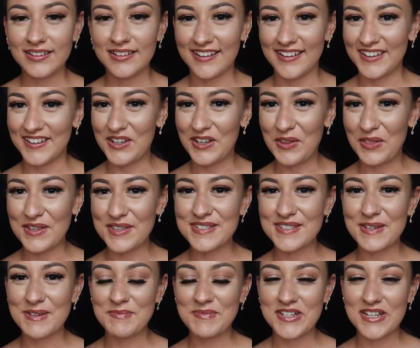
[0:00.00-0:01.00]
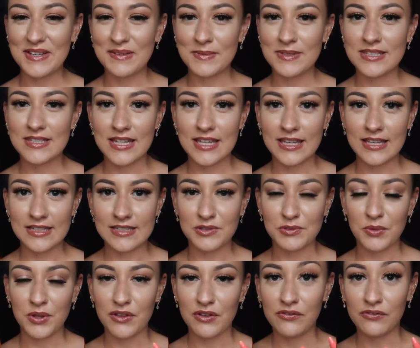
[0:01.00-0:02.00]
I know that sometimes things
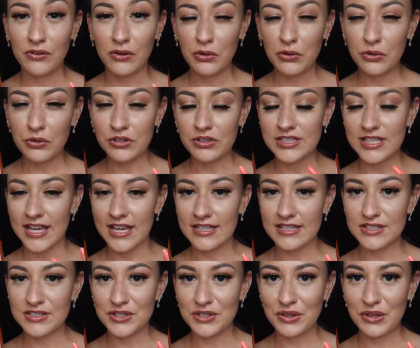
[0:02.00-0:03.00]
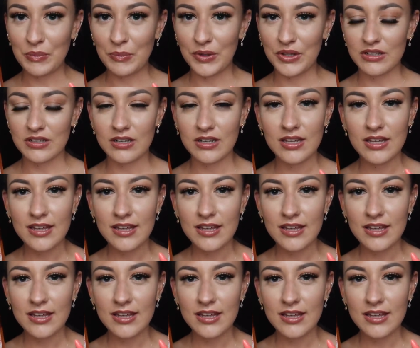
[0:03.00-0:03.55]
with a floral taste to them can